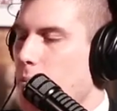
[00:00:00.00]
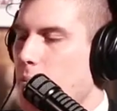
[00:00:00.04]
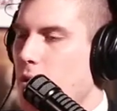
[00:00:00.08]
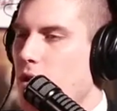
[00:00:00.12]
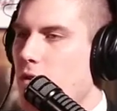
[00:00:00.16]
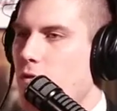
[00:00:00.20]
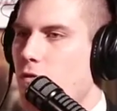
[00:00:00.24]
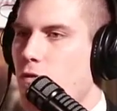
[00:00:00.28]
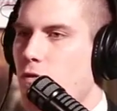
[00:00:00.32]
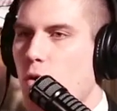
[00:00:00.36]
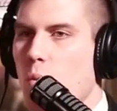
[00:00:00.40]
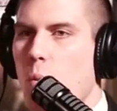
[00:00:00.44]

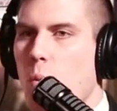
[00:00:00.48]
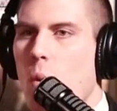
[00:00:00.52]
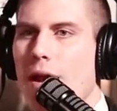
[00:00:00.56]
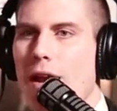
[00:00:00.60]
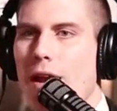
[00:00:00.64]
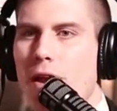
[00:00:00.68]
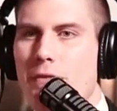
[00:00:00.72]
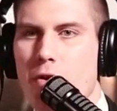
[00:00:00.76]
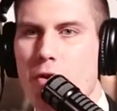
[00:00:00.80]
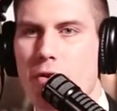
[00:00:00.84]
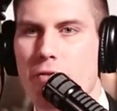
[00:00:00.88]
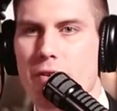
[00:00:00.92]
but for
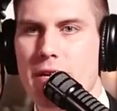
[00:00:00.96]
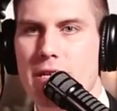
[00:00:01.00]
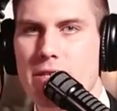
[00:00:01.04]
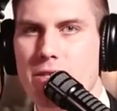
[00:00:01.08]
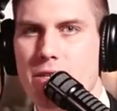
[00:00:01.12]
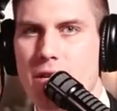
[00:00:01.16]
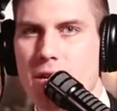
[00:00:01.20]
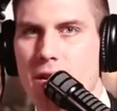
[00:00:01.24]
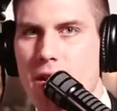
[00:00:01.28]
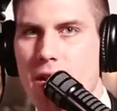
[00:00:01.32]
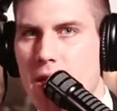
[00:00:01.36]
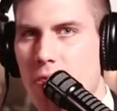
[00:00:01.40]
whatever
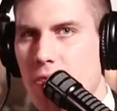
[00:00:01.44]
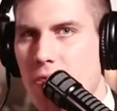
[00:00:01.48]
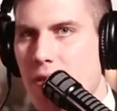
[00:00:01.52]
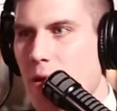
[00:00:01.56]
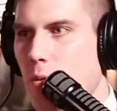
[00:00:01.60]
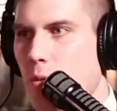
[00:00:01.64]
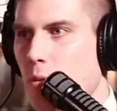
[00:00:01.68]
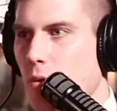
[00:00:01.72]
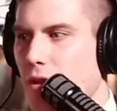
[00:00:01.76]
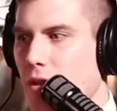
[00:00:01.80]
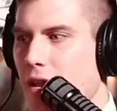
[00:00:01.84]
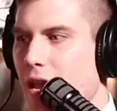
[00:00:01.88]
reason,
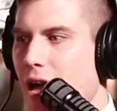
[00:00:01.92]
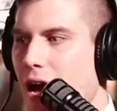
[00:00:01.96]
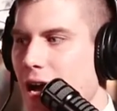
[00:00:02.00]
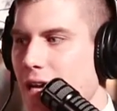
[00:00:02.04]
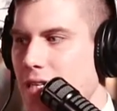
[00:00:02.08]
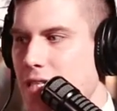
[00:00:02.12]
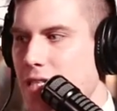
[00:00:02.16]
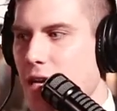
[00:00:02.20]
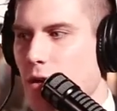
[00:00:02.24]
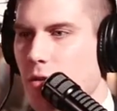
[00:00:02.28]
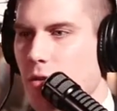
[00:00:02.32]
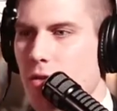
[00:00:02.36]
they will
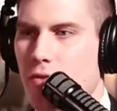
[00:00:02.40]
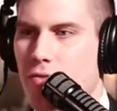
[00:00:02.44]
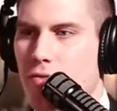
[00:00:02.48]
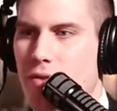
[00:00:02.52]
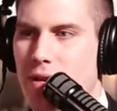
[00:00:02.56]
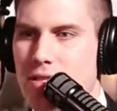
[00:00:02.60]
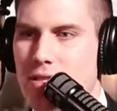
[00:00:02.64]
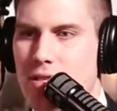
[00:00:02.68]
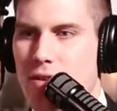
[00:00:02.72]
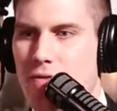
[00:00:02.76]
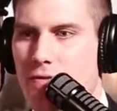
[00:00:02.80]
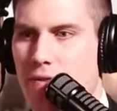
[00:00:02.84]
not tell their
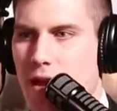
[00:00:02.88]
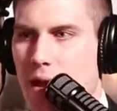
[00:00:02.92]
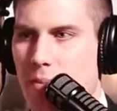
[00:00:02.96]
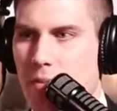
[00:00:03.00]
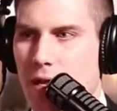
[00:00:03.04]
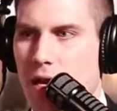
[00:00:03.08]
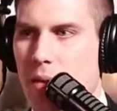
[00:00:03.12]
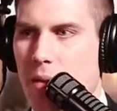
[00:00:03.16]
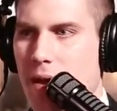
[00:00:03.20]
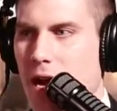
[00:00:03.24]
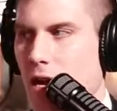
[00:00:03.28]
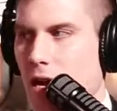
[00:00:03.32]
friends and
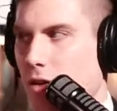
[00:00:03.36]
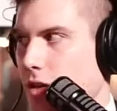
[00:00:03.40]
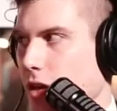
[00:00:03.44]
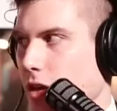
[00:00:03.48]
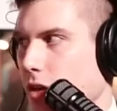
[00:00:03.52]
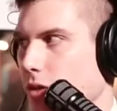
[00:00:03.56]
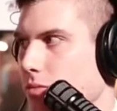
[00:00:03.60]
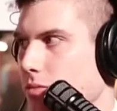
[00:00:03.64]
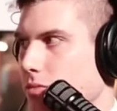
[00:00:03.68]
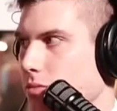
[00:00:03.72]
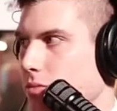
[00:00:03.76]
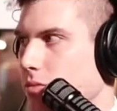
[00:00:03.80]
family about
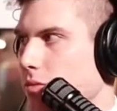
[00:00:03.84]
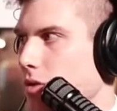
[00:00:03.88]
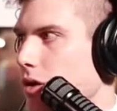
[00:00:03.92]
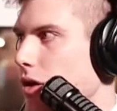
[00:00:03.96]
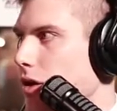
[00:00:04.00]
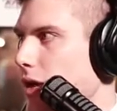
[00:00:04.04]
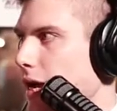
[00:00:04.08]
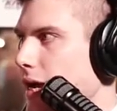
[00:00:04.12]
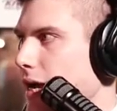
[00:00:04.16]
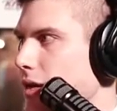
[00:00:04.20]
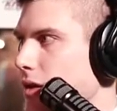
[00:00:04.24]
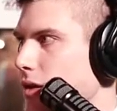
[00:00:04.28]
you.
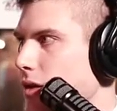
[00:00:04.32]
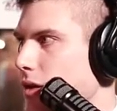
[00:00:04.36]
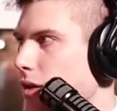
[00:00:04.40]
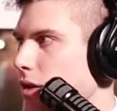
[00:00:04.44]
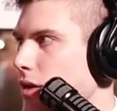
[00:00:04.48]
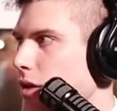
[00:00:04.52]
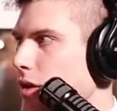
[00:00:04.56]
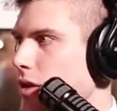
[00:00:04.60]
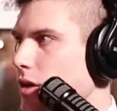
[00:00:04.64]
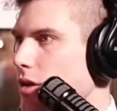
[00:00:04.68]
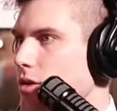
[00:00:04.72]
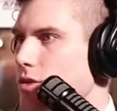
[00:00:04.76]
Okay?
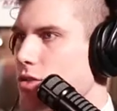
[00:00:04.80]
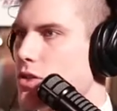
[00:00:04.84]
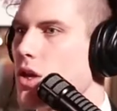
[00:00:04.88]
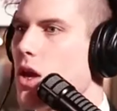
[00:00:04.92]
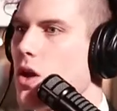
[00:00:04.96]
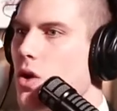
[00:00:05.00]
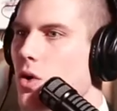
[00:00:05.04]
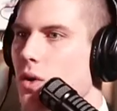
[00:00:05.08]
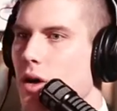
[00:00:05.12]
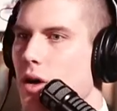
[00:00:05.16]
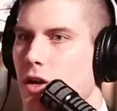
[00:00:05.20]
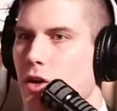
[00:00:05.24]

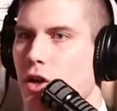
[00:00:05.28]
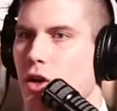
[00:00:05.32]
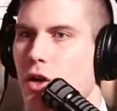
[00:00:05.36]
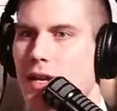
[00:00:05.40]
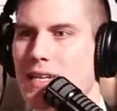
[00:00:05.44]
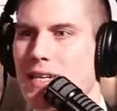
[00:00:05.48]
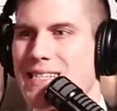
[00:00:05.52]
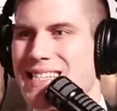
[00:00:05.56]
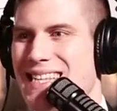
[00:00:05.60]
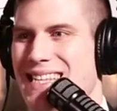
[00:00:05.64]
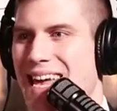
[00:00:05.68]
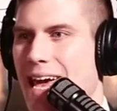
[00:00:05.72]
So a good
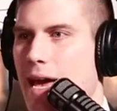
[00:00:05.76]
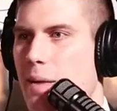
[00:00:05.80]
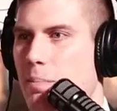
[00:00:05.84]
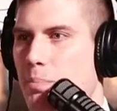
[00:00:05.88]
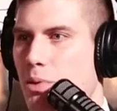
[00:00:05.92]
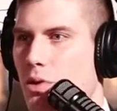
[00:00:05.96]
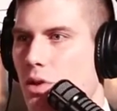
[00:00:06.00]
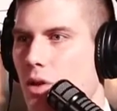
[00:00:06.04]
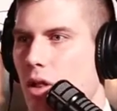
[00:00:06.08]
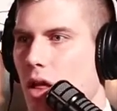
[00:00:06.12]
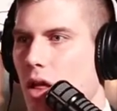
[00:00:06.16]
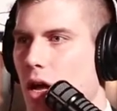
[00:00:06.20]

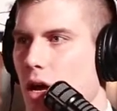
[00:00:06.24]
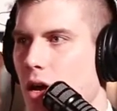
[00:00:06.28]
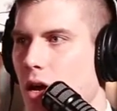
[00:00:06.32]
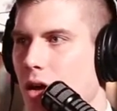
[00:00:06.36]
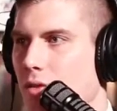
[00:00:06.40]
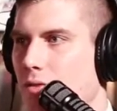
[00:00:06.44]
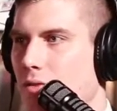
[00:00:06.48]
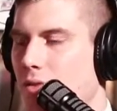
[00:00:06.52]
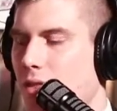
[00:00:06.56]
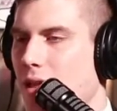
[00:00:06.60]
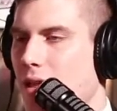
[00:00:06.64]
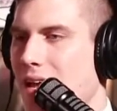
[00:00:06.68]
example
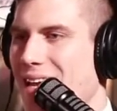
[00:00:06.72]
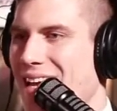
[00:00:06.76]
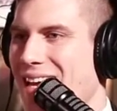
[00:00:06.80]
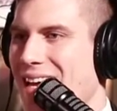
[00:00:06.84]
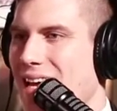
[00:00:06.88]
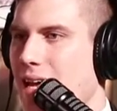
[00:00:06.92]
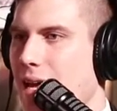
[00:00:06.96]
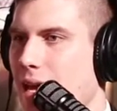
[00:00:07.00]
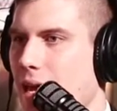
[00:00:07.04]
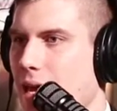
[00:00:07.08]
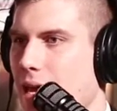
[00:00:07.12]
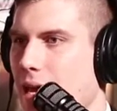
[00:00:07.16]
of like
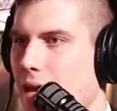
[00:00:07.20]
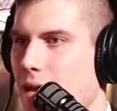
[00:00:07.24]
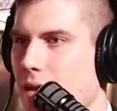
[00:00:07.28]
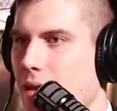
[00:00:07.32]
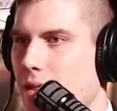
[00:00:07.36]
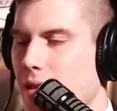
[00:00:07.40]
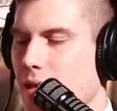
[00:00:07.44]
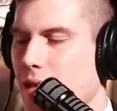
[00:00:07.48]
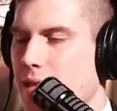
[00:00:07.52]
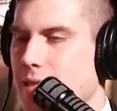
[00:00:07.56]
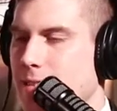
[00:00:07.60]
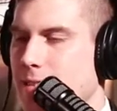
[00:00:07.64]
a
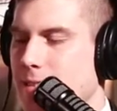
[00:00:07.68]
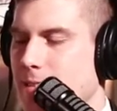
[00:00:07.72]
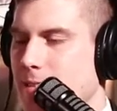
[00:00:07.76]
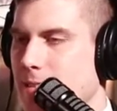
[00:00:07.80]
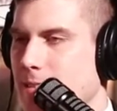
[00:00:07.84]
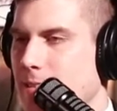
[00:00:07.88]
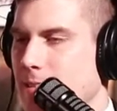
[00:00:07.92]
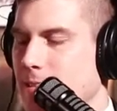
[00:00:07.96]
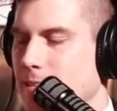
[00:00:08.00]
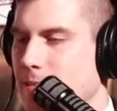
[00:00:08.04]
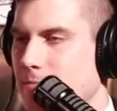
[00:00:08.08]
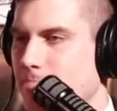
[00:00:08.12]
like
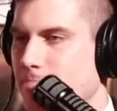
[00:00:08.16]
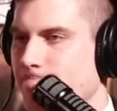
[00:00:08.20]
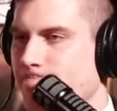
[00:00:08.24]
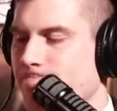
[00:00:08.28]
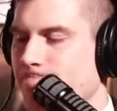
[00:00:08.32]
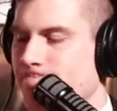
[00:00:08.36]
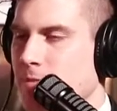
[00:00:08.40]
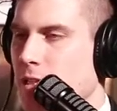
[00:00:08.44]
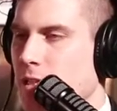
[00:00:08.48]
um